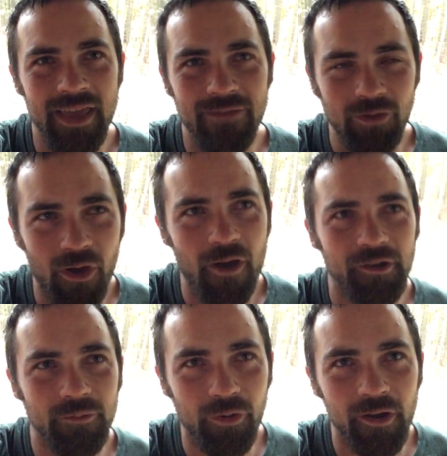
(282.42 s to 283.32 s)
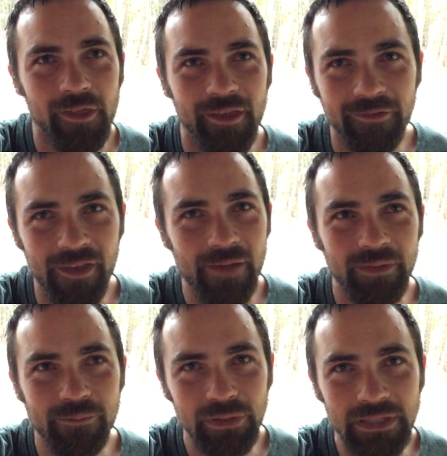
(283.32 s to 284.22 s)
If you aren't a part of this
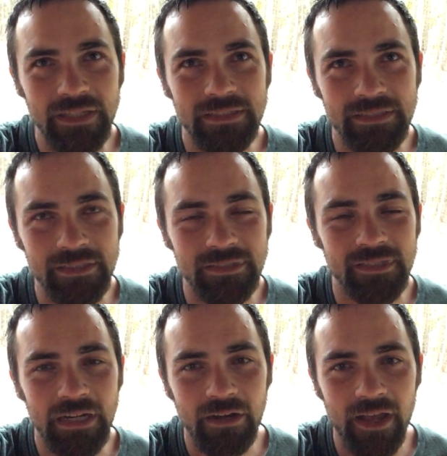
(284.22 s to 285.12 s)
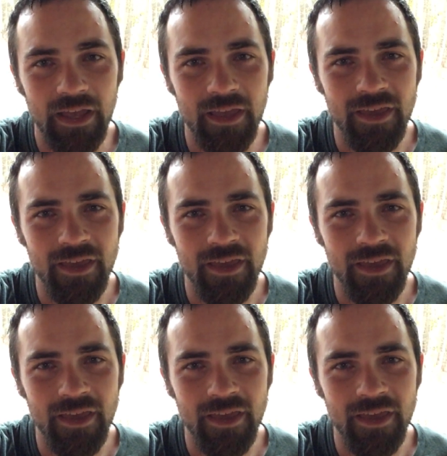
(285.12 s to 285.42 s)
family, please consider it.